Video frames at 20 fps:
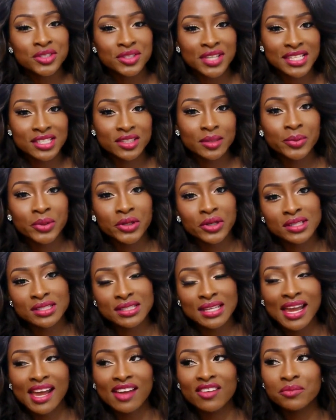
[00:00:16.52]
so these are the
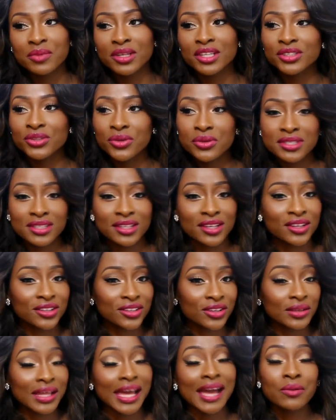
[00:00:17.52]
products that I've been using,
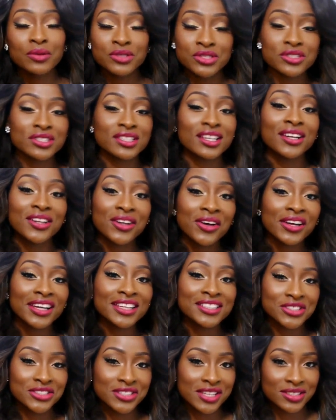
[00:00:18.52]
I was using a
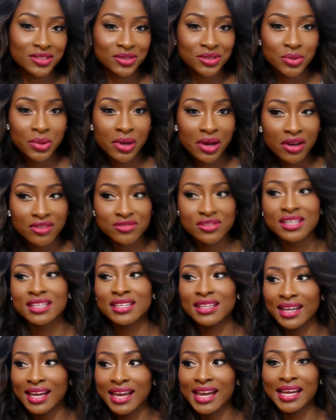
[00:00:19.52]
lot in 2012
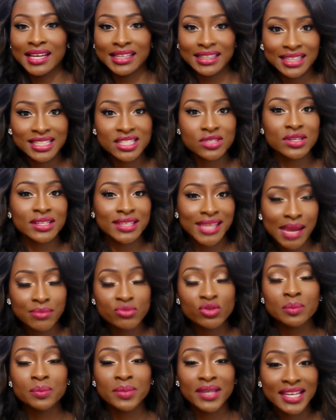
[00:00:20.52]
that I literally
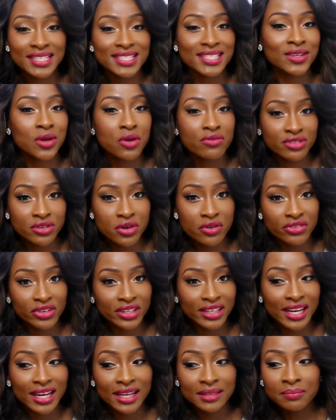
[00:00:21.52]
kept repeating over and over
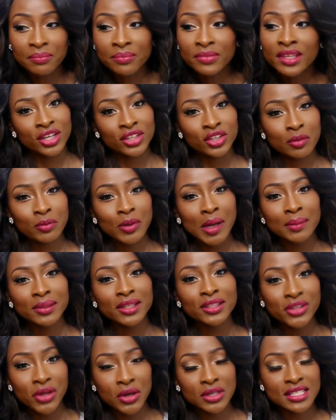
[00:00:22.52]
again. You
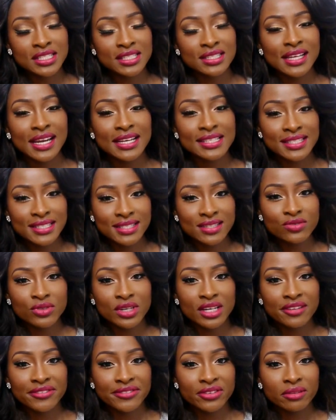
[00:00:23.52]
probably noticed that I didn't
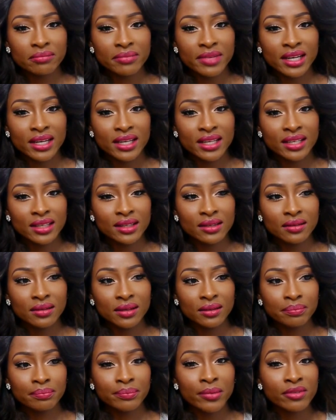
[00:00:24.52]
really film many
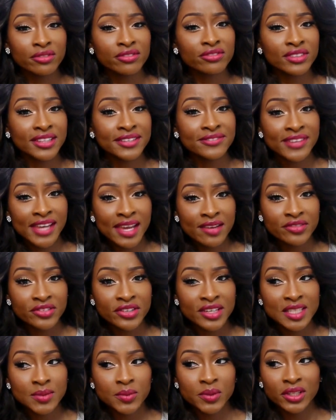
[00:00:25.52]
monthly
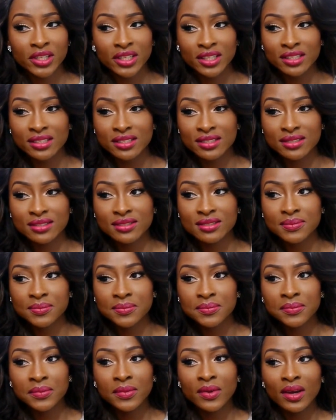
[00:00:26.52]
favourites because
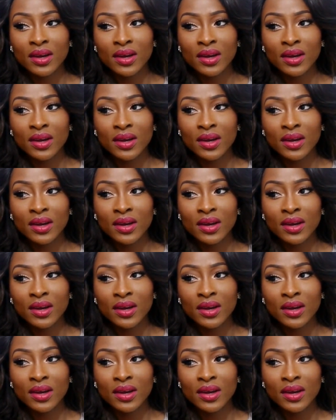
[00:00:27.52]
